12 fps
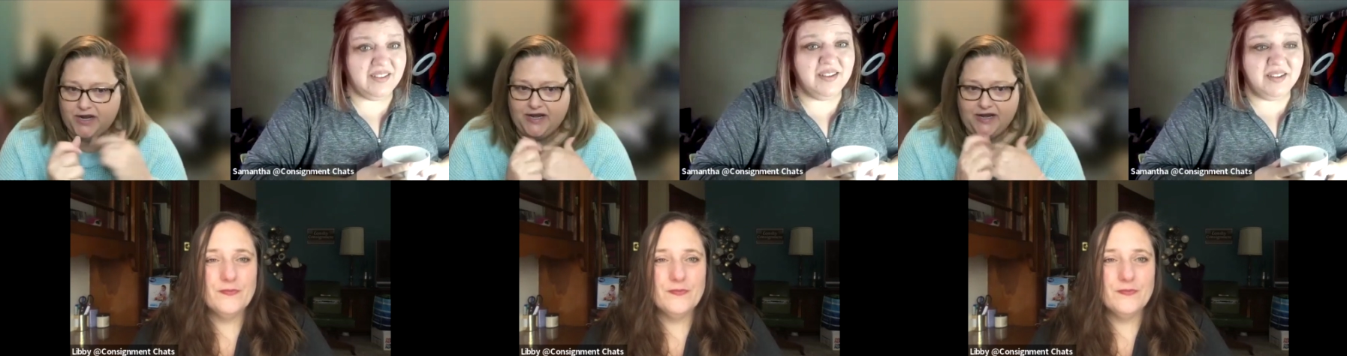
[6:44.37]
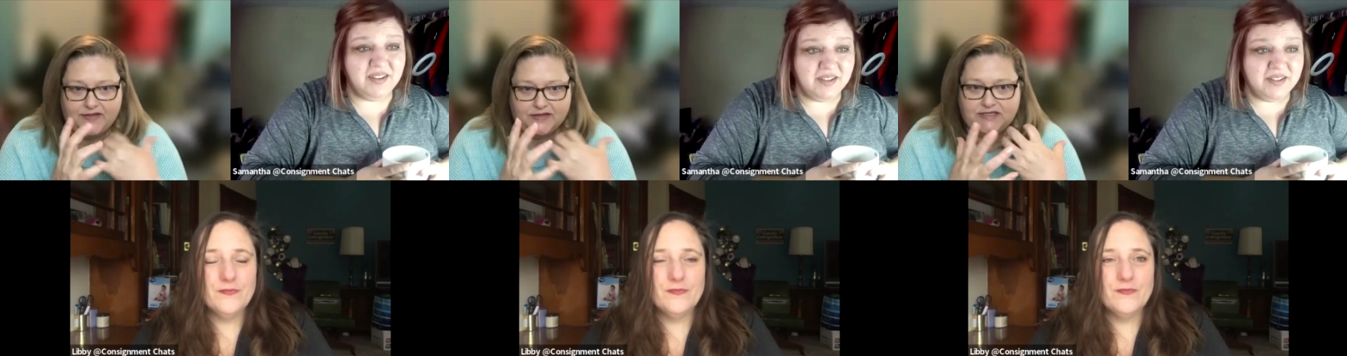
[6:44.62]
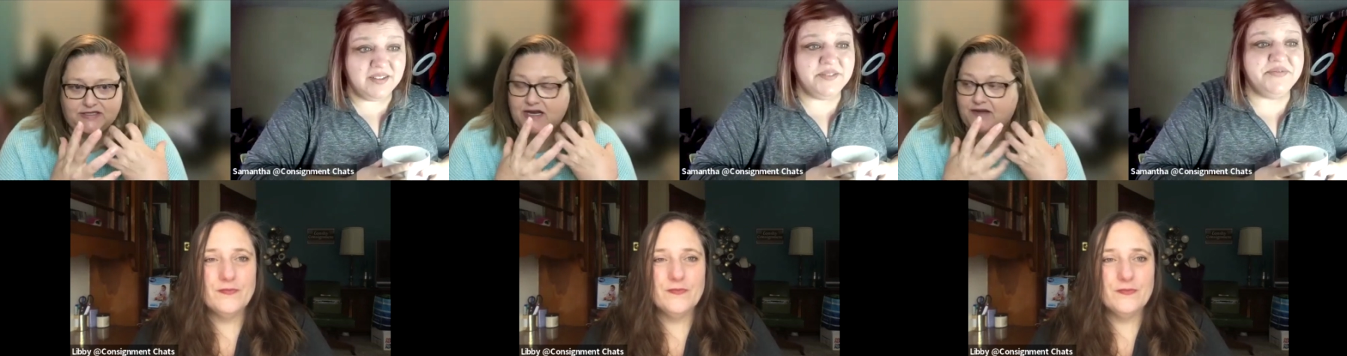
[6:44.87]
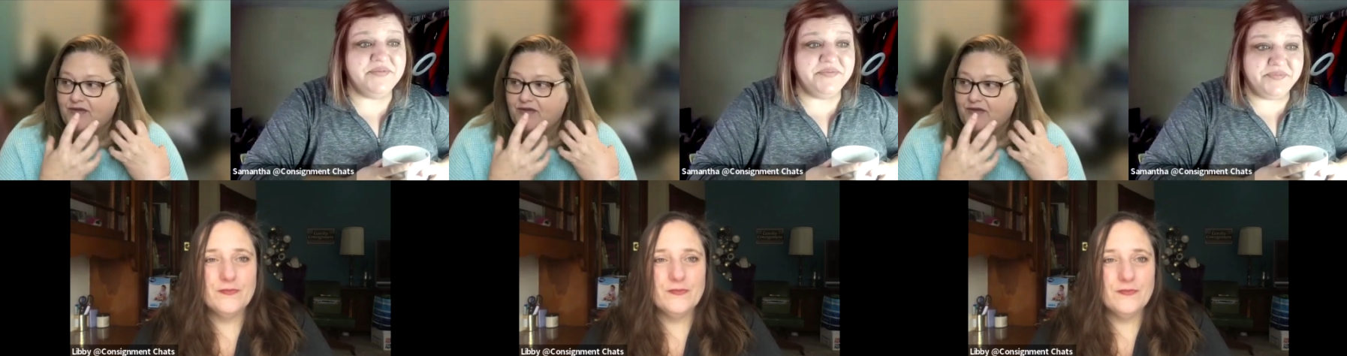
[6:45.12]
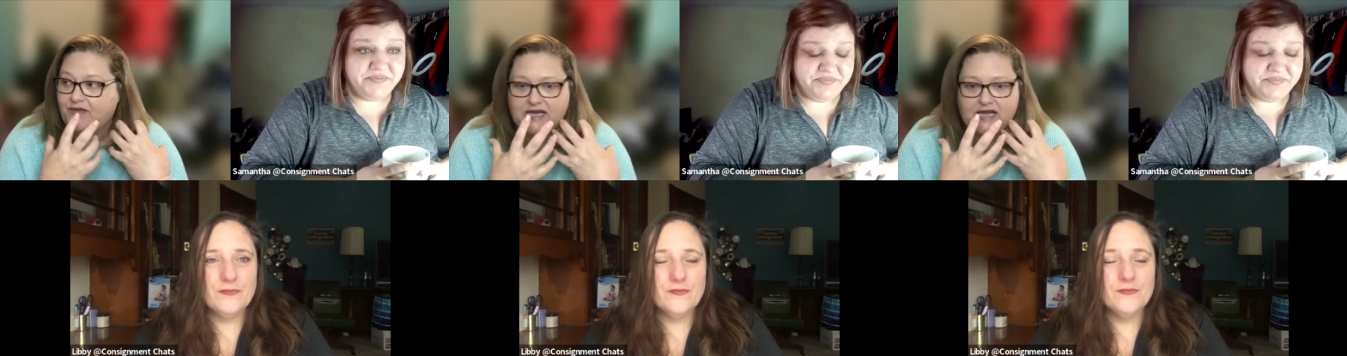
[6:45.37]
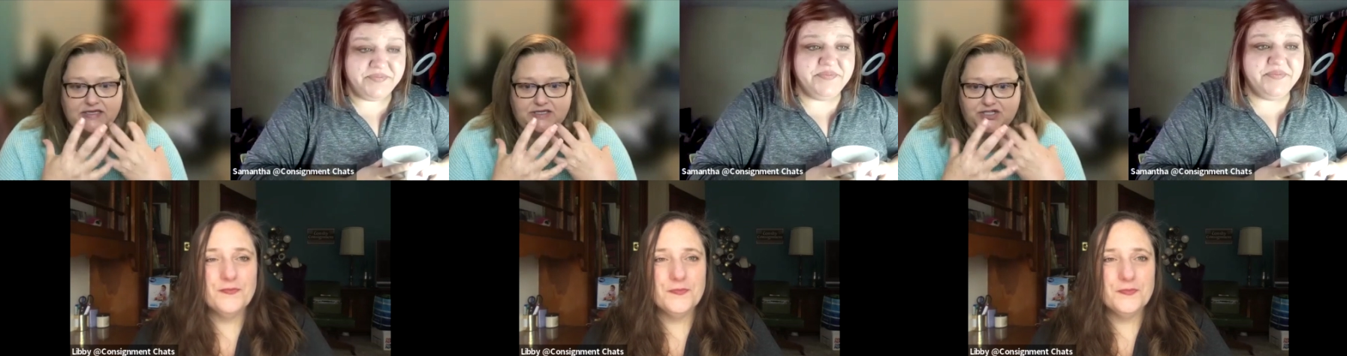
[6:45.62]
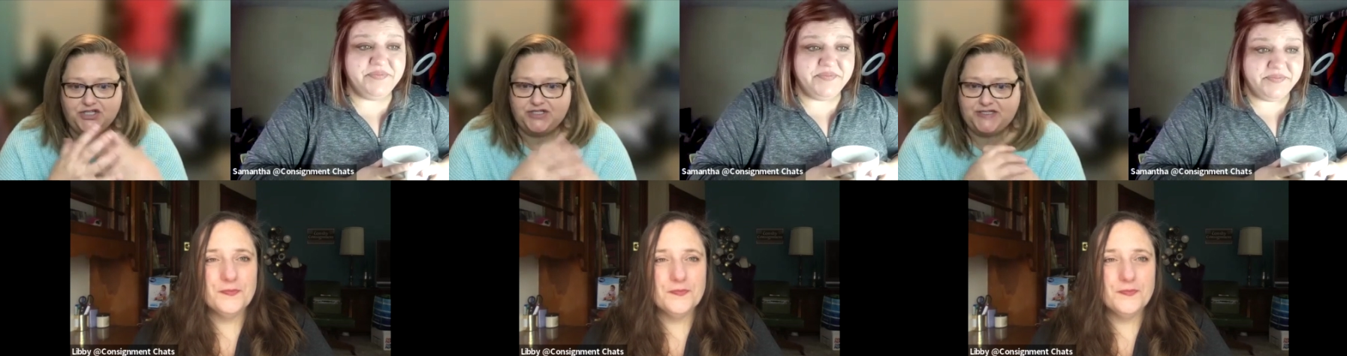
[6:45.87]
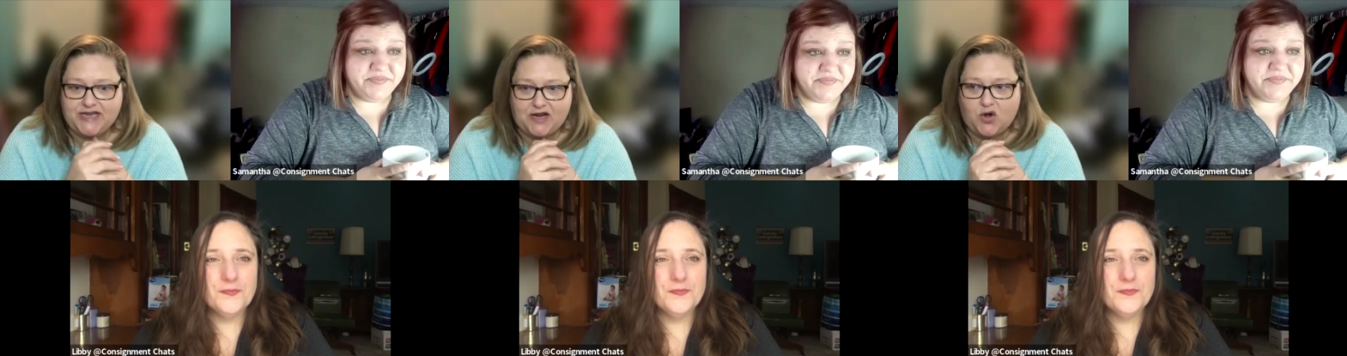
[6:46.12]
Speaker 1: any of this stuff, it does just
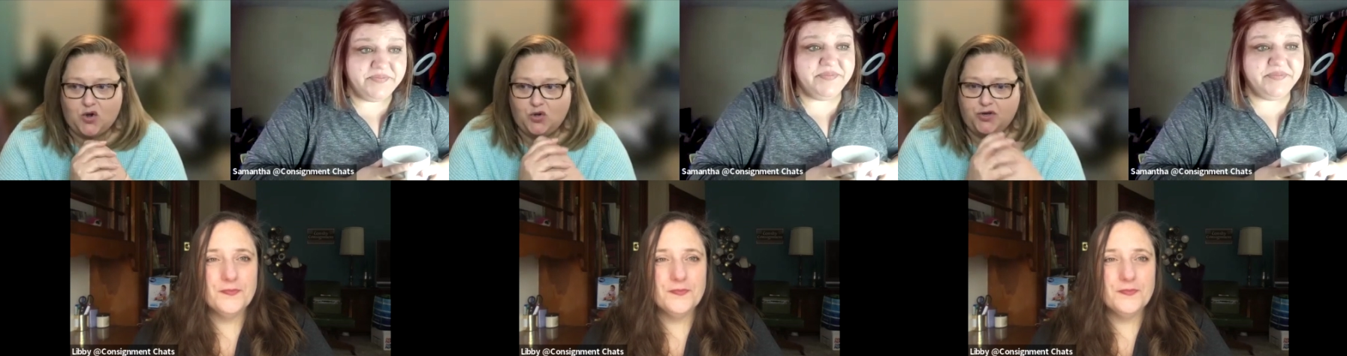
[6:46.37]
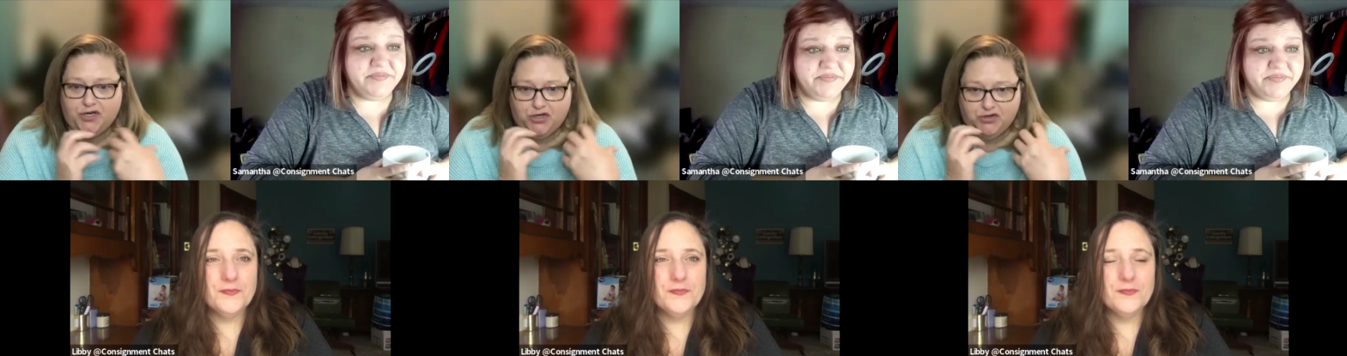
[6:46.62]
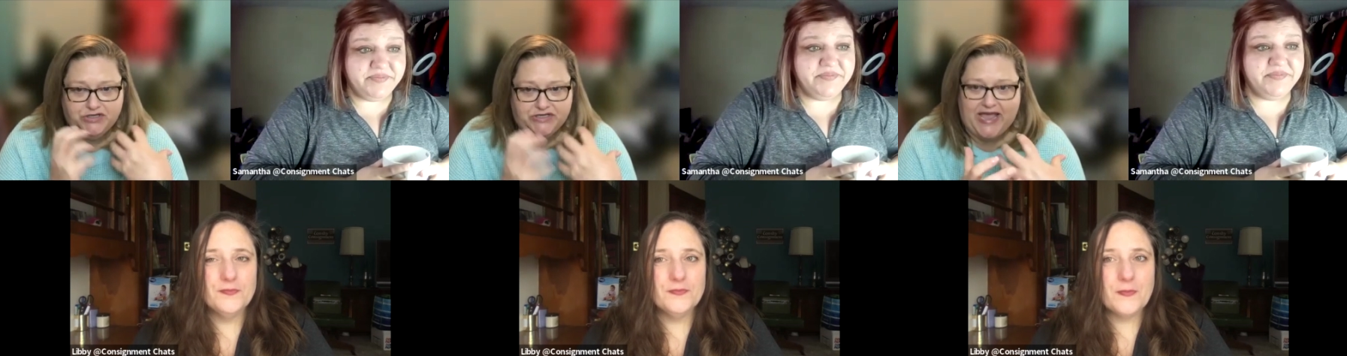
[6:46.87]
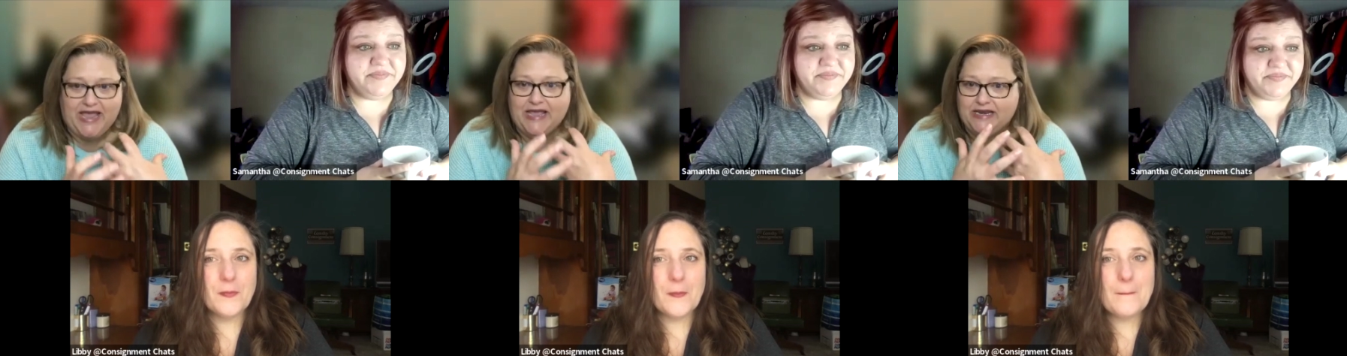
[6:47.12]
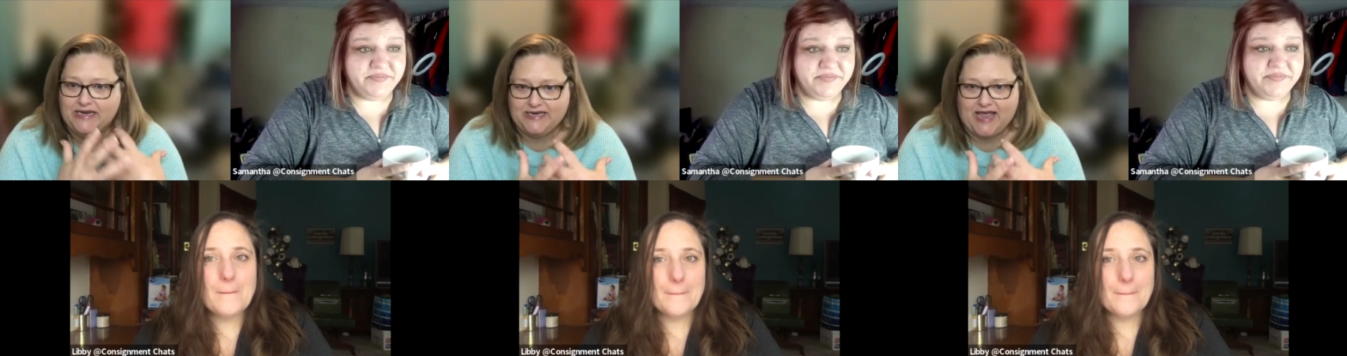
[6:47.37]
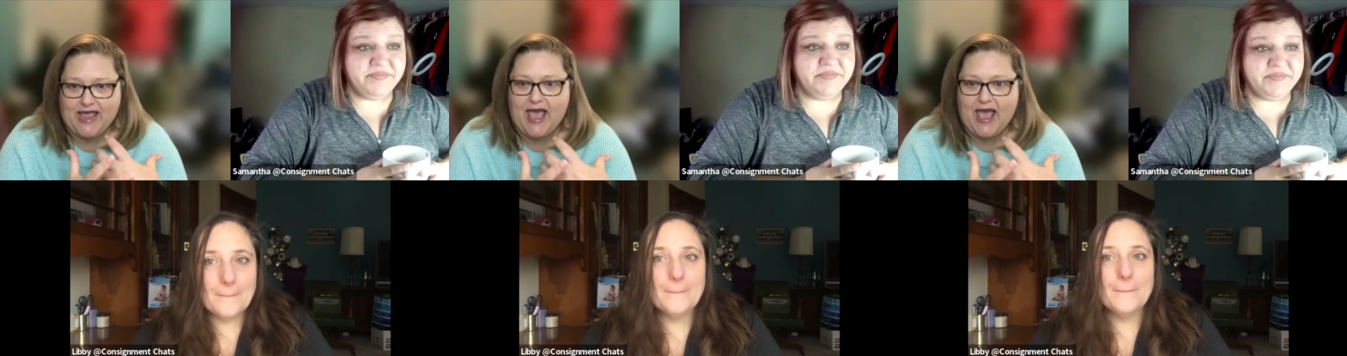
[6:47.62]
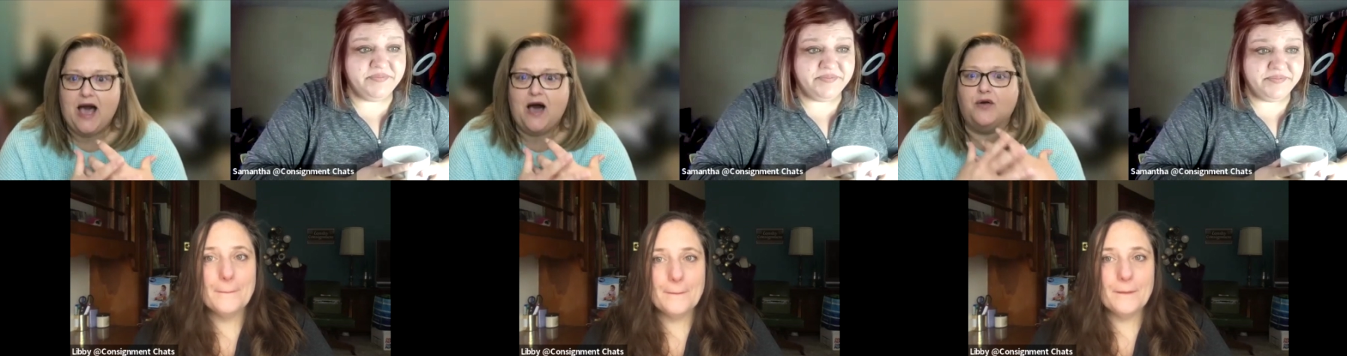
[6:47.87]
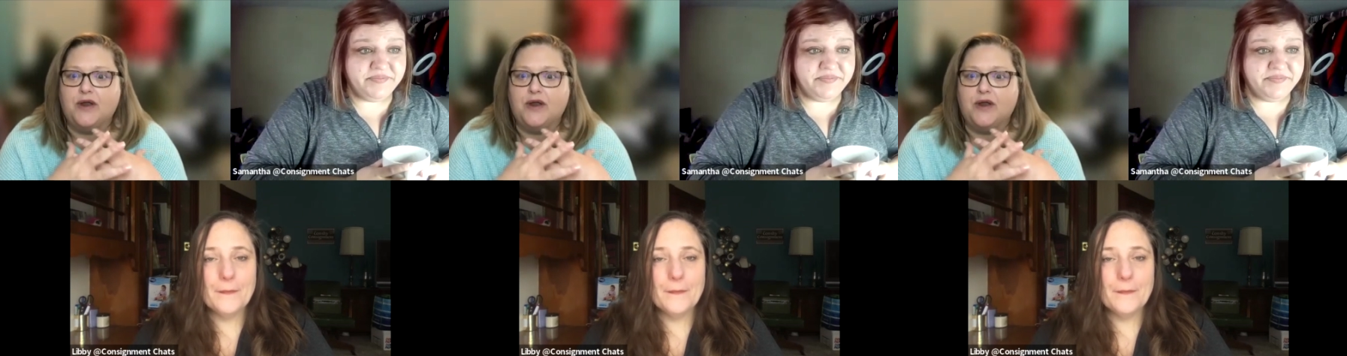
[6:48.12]
take a hold on you day in and day out.